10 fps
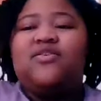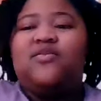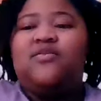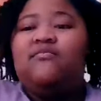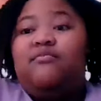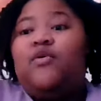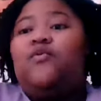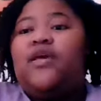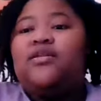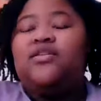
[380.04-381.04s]
movie.
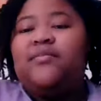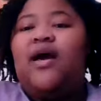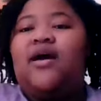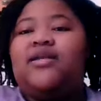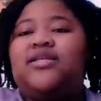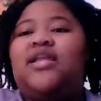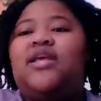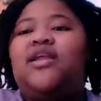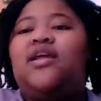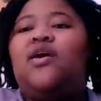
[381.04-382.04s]
To be honest, they
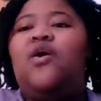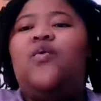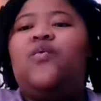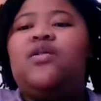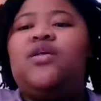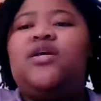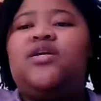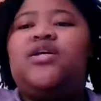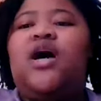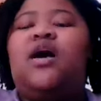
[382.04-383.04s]
did a really
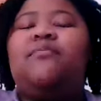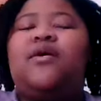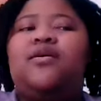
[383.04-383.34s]
good job